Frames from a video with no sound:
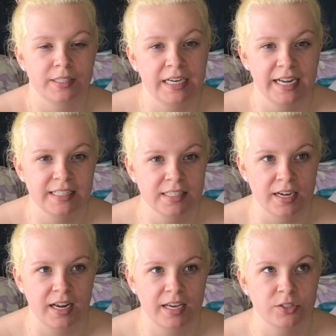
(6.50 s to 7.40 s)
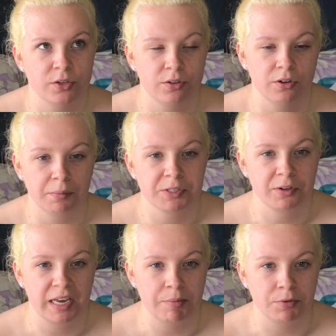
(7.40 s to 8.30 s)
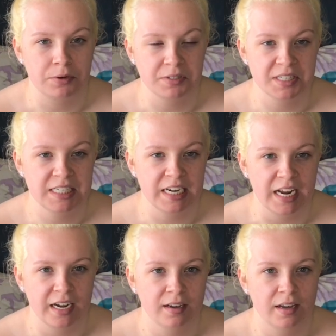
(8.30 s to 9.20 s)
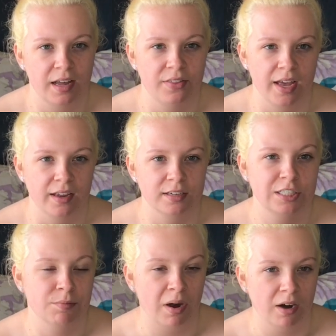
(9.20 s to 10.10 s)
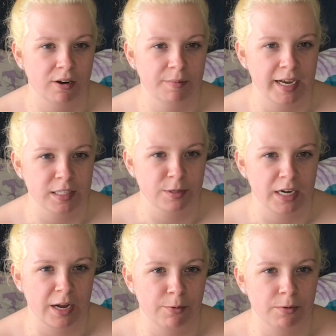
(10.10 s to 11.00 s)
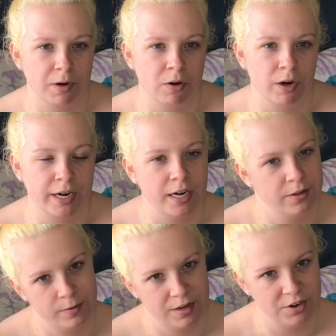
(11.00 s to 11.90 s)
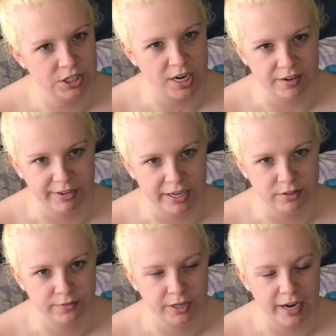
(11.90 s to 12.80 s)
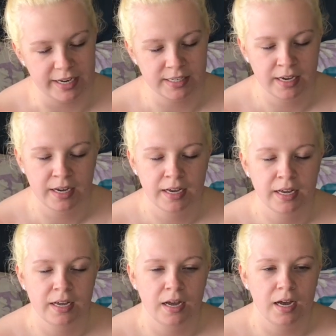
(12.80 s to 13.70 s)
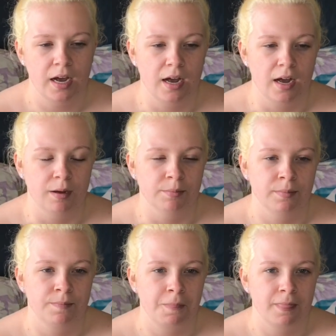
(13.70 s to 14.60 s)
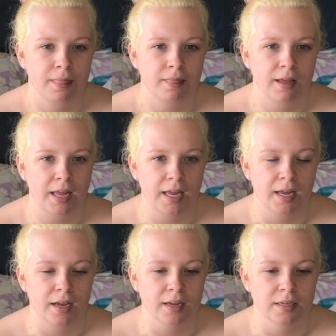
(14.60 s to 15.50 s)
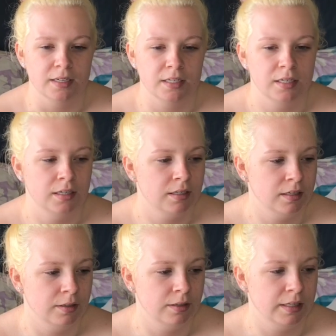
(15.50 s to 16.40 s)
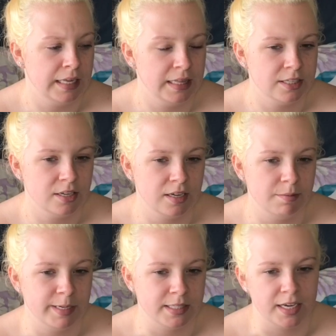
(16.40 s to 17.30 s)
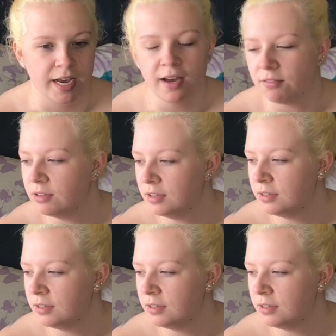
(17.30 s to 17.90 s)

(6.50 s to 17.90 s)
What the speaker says: Today is Sunday, so the new episode of Game of Thrones is tonight, and then tomorrow my husband and I will record another one of our talk videos for you guys. And I think that's all the updates I have.